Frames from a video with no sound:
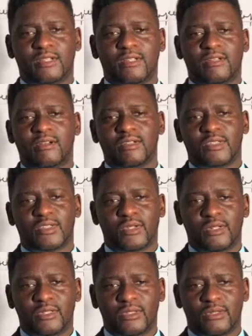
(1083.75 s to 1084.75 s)
a long
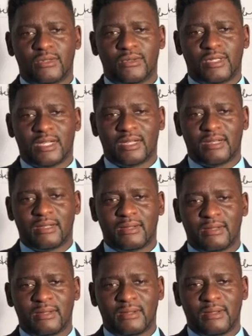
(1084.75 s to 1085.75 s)
journey to do that,
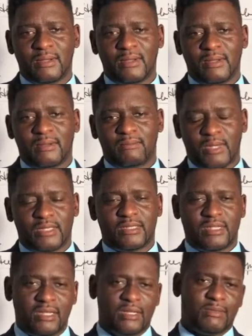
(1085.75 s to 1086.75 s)
but
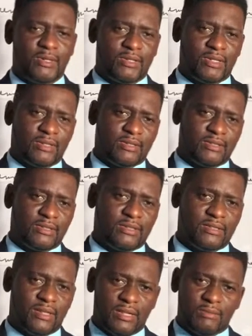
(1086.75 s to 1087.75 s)
think about it.
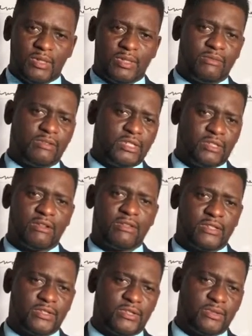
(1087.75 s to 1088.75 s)
Think about the
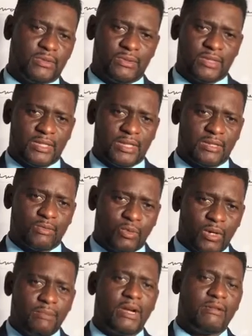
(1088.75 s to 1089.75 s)
results that you're going to get.
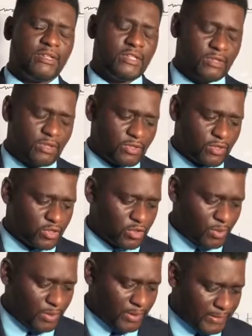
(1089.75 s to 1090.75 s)
What my research is
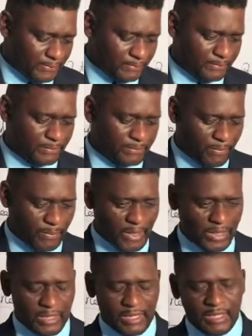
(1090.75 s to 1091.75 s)
showing
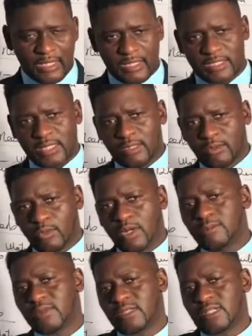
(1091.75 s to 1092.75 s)
is that the
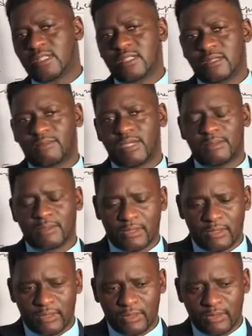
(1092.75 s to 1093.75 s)
1% of the
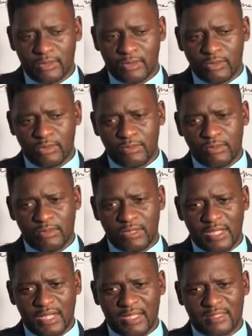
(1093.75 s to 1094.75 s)
people who
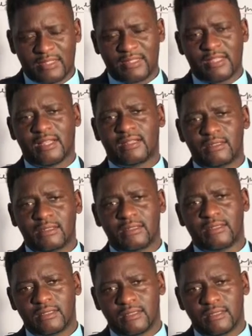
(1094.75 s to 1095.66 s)
excel